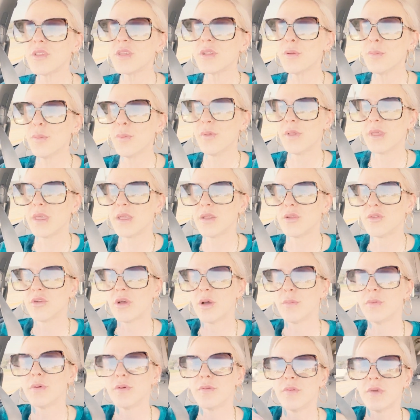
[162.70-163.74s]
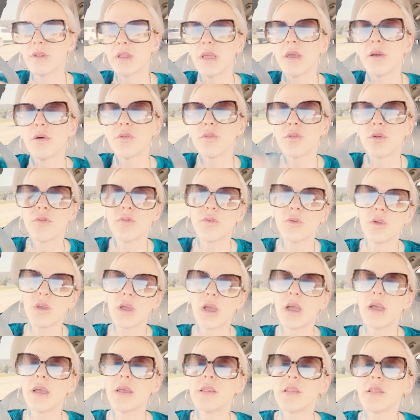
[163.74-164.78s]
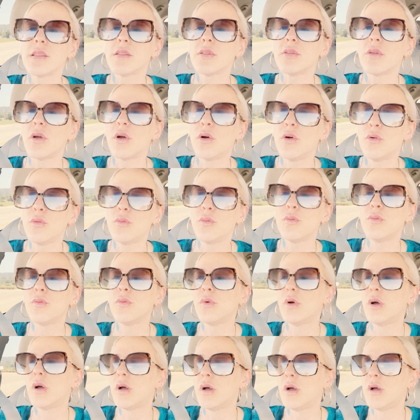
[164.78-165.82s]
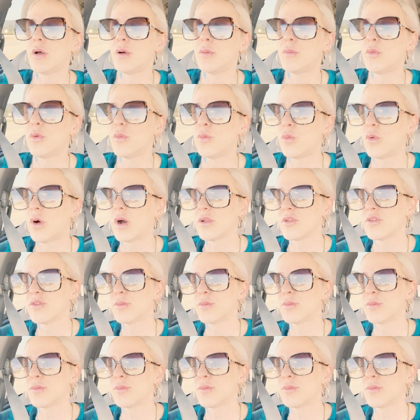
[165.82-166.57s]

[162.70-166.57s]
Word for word: did a plant shopping video. So if you guys don't um, watch